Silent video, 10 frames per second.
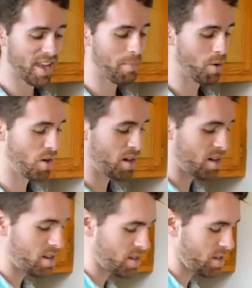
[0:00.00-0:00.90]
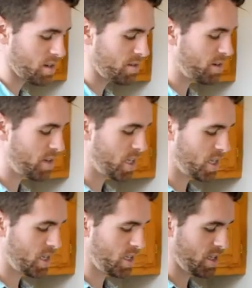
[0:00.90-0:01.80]
that burner
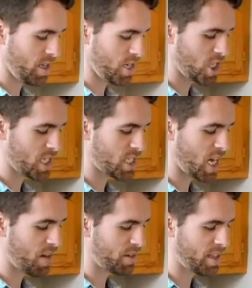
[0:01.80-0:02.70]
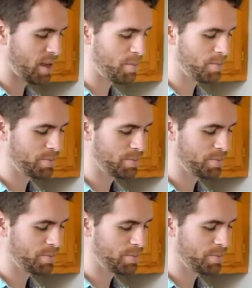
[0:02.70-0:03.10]
and just cover them.